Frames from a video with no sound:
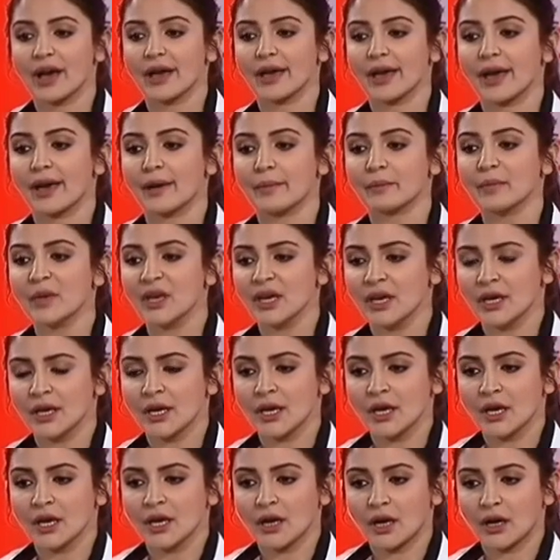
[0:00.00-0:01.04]
I am,
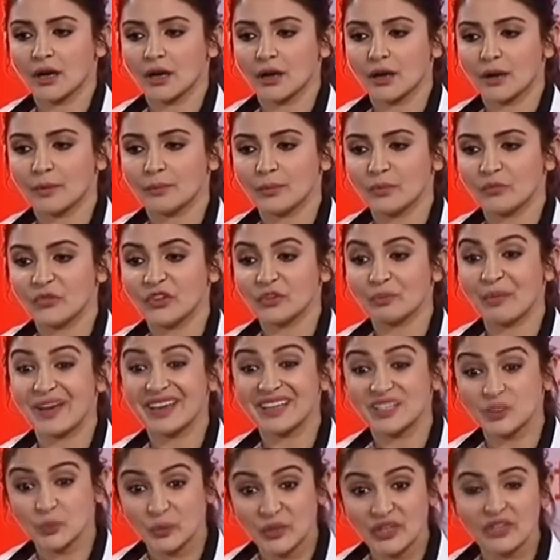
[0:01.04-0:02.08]
with my
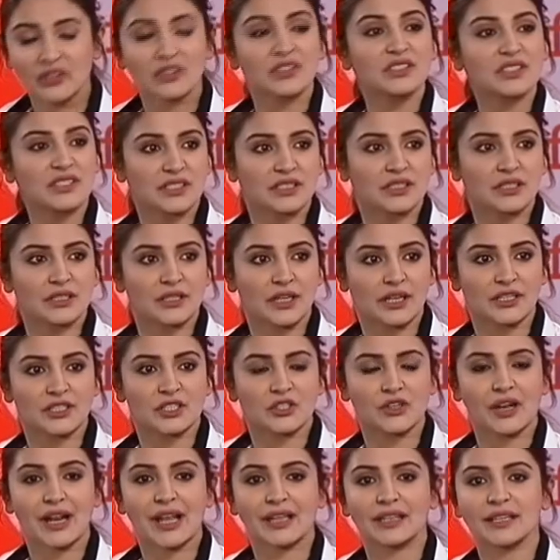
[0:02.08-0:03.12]
experiences in the
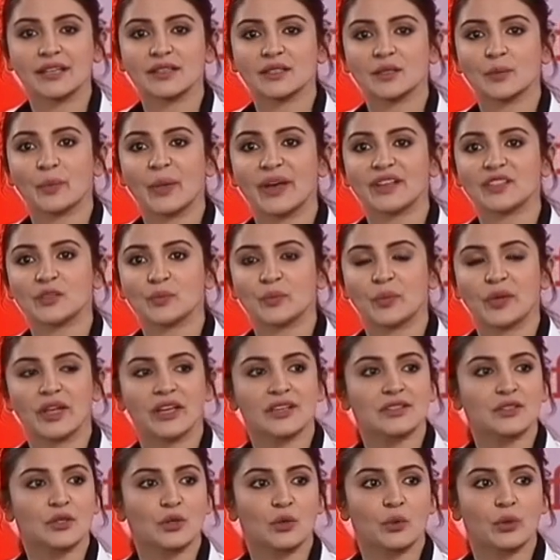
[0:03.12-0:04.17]
industry. And I think it's the best
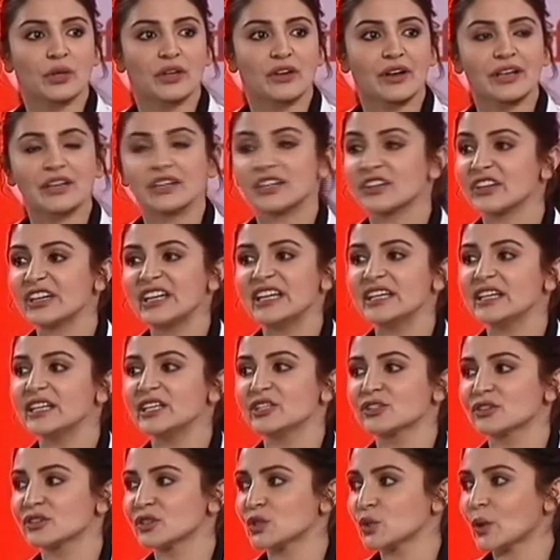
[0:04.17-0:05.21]
place, you know, it really
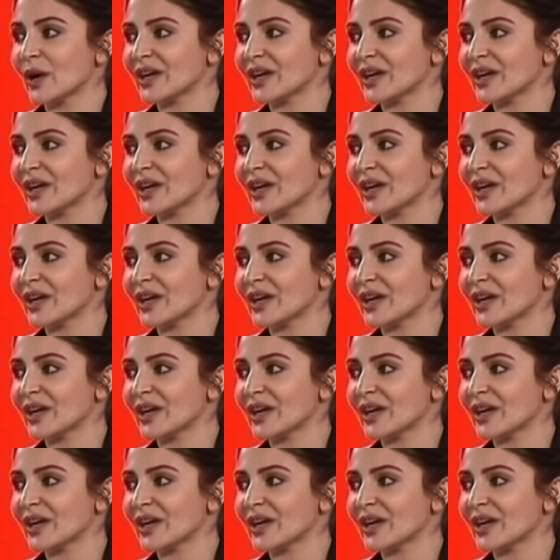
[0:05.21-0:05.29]
teaches you.